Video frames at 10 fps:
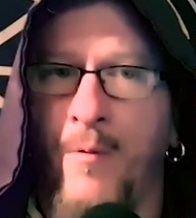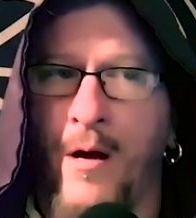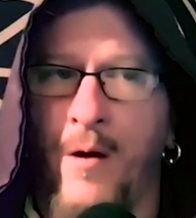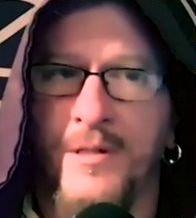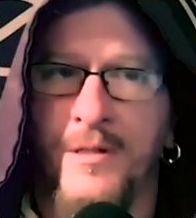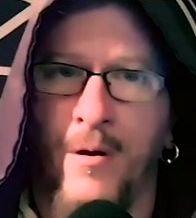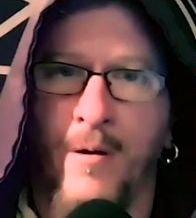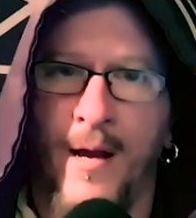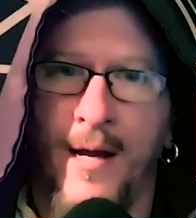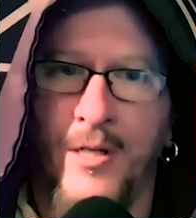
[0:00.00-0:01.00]
when I was at
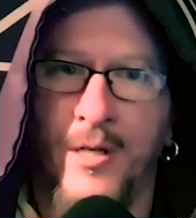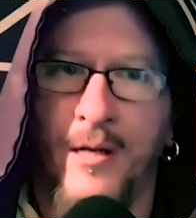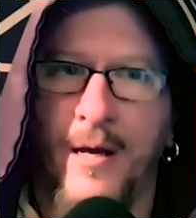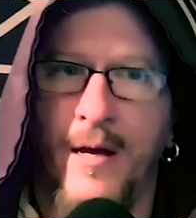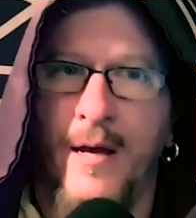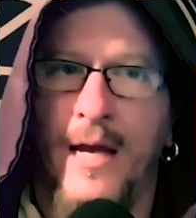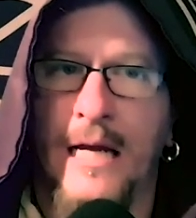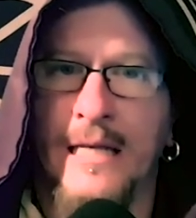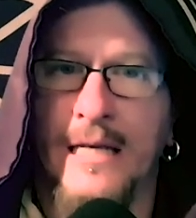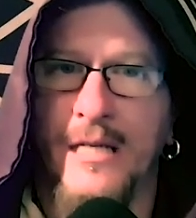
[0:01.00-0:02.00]
your age, and,
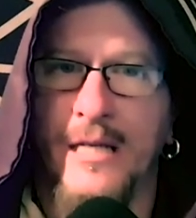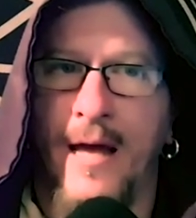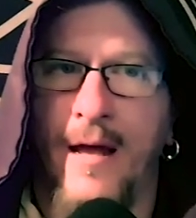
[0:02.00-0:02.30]
and this and that.